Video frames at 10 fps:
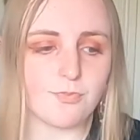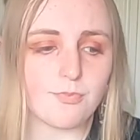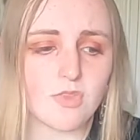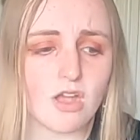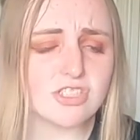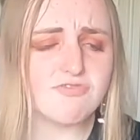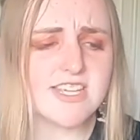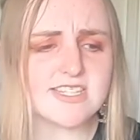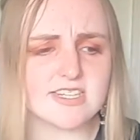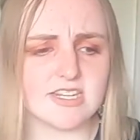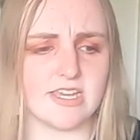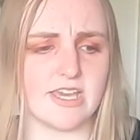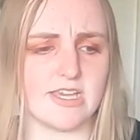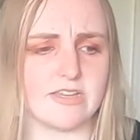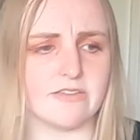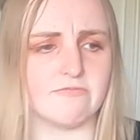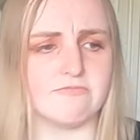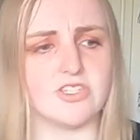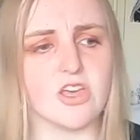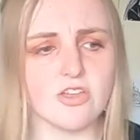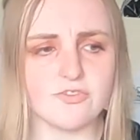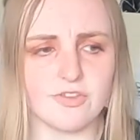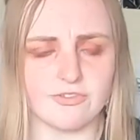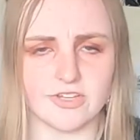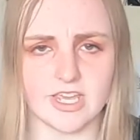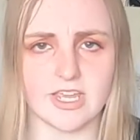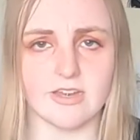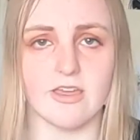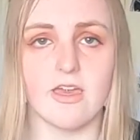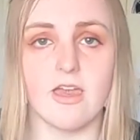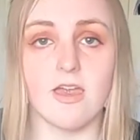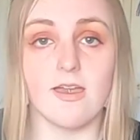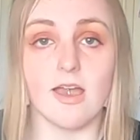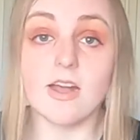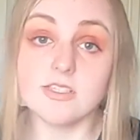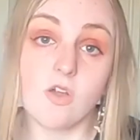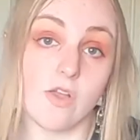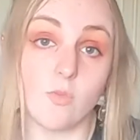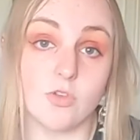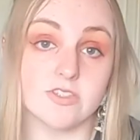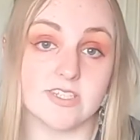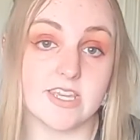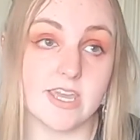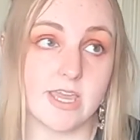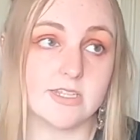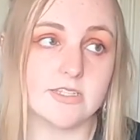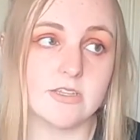I'd recently turned 15 and I wanted